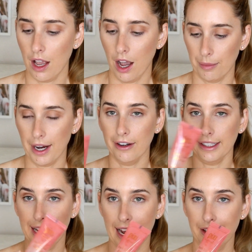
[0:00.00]
I'm
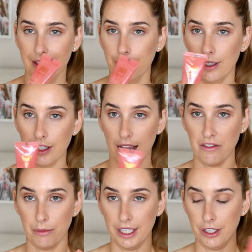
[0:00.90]
currently out of this one, so I
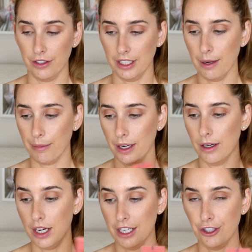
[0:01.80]
haven't been using it, but
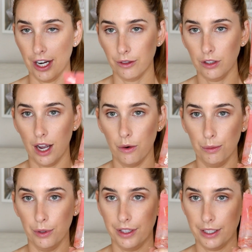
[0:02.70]
in general, I will
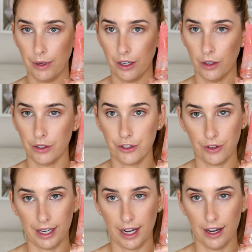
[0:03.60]
put this one on
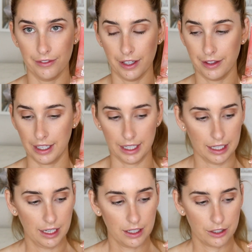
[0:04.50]
straight after the
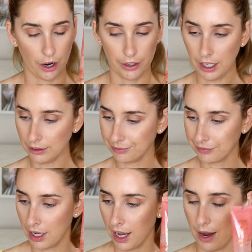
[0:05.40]
toner.
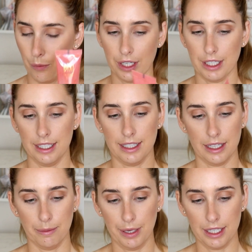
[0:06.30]
Which is
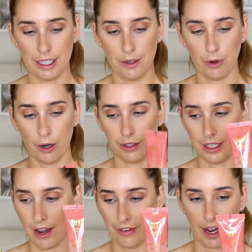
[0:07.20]
the Pixie Rose
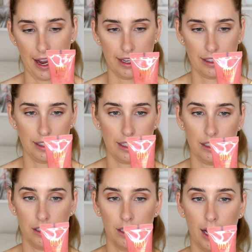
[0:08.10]
Caviar Essence. This
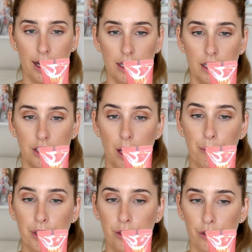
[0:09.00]
is like such a
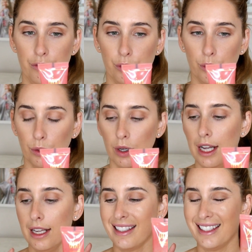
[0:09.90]
beautiful
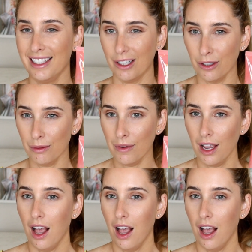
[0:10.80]
serum.